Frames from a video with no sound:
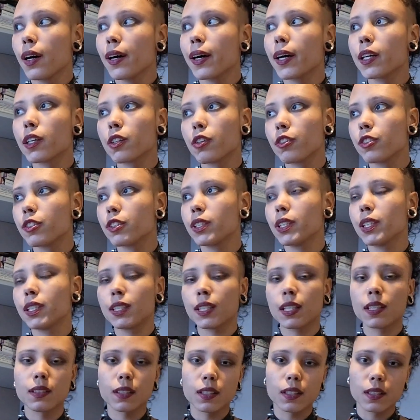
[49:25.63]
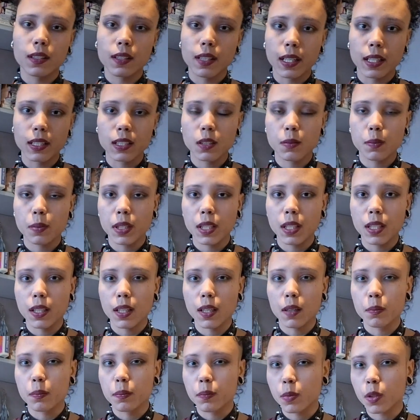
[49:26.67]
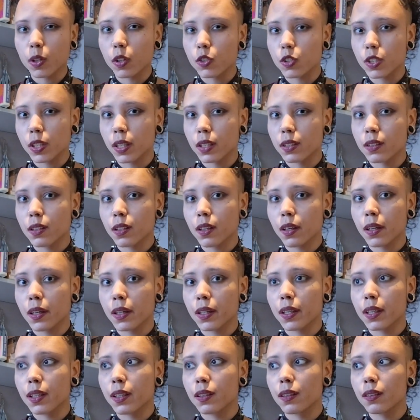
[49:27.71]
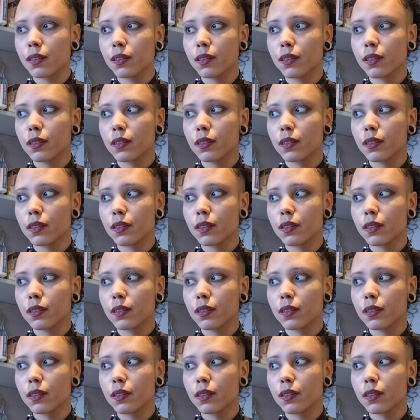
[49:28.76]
I originally intended that to be a project that I